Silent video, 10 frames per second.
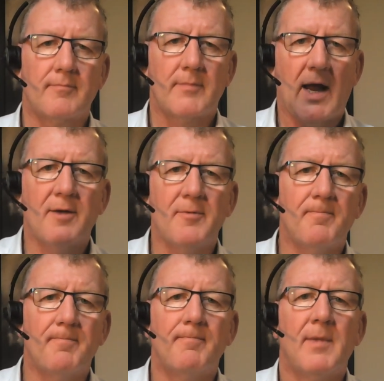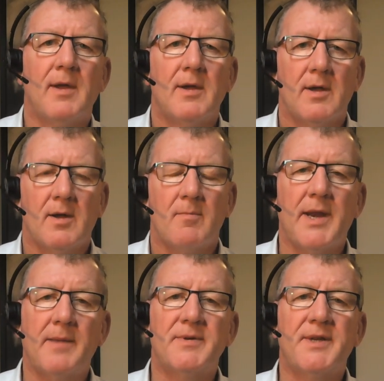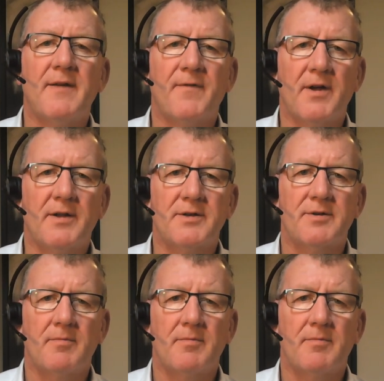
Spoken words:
Hello, my name's Dave Hearns